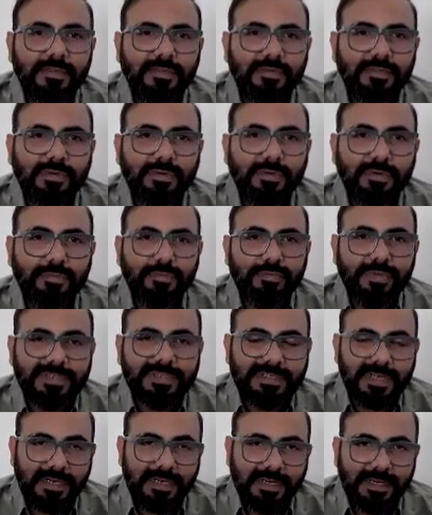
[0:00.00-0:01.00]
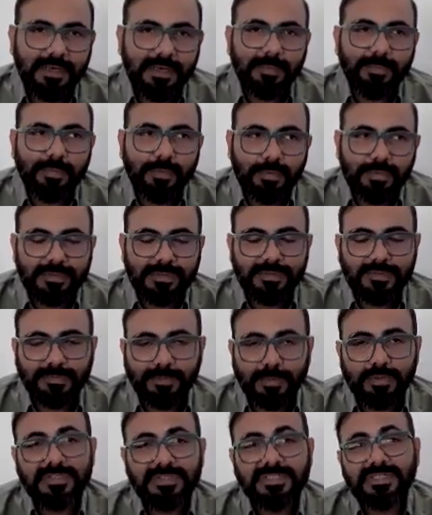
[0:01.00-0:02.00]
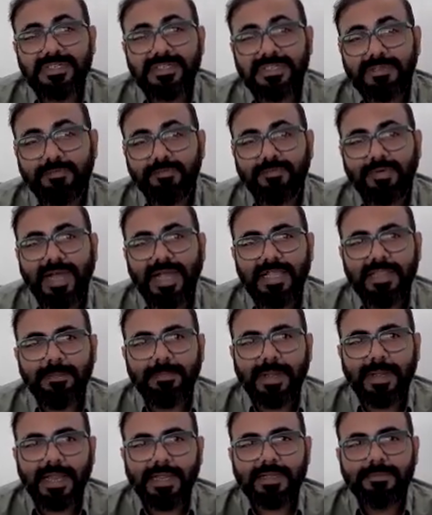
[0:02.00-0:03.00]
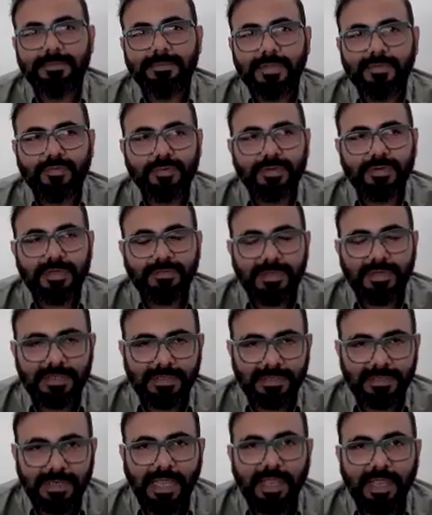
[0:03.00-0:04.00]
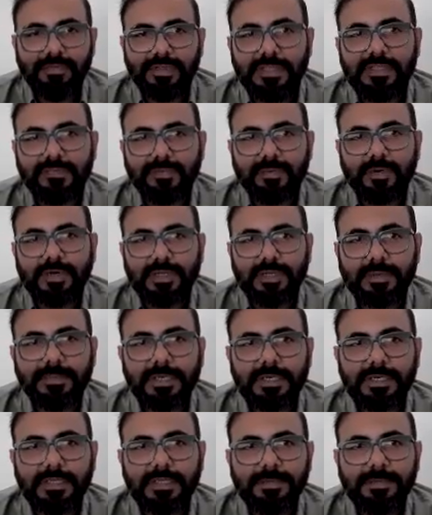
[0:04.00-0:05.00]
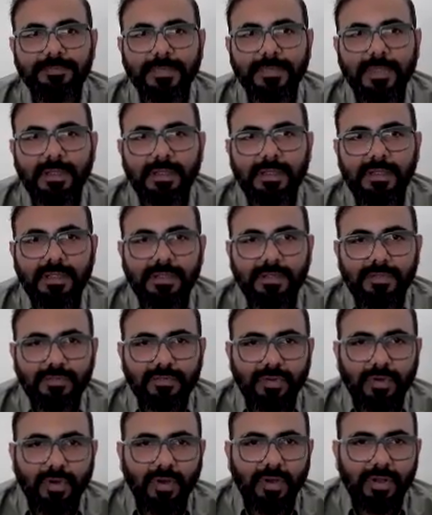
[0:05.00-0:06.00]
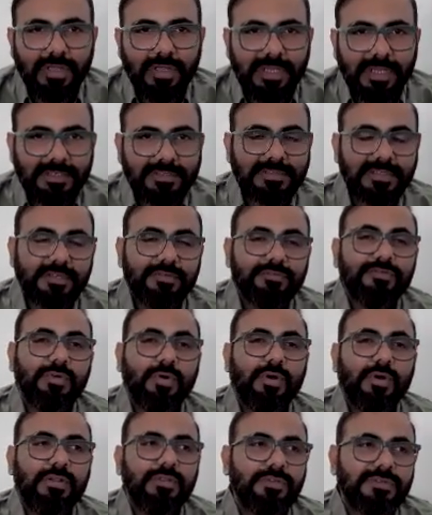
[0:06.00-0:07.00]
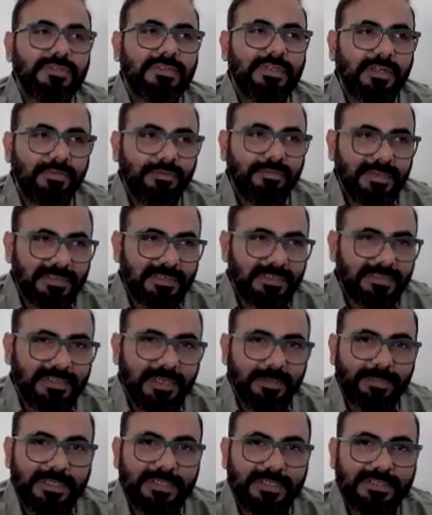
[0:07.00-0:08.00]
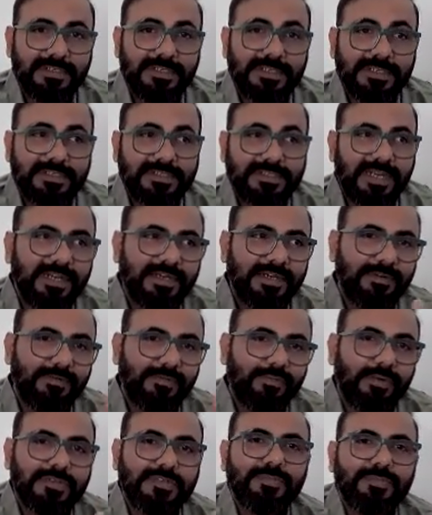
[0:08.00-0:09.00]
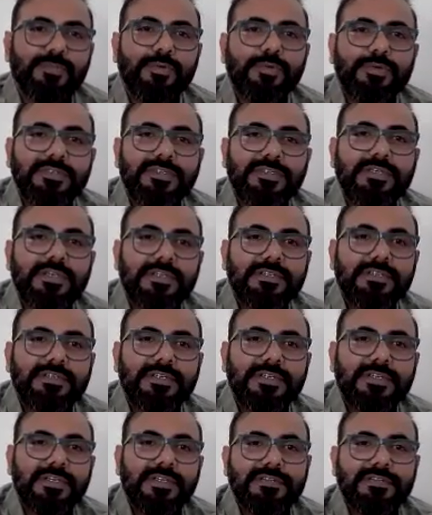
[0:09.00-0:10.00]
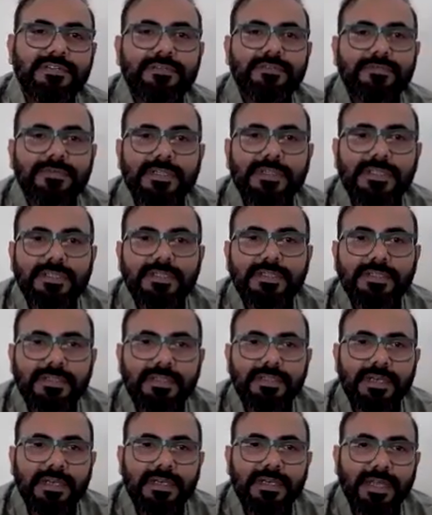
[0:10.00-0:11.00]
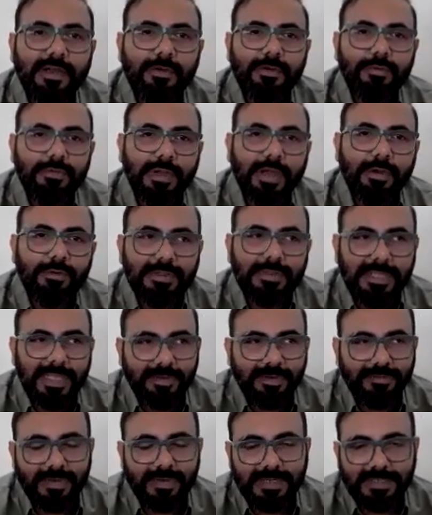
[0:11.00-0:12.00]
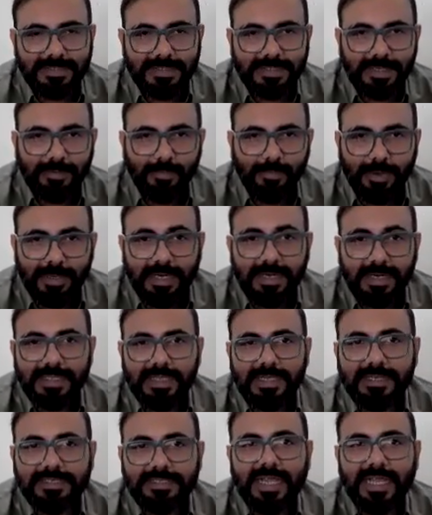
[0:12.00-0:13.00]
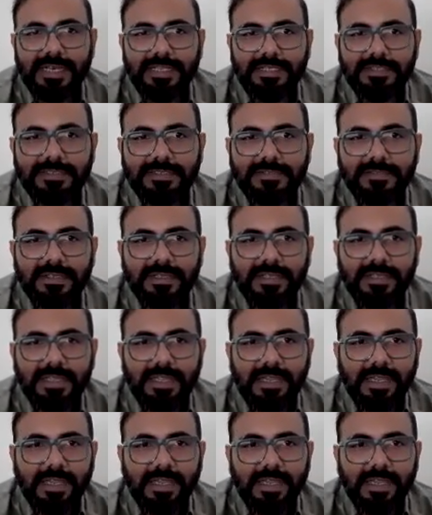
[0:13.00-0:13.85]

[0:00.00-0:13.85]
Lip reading: So we started our sports journey while back before even having this product built. So all those services helped us understand what sports industry does as well, right? How they function, what are their challenges.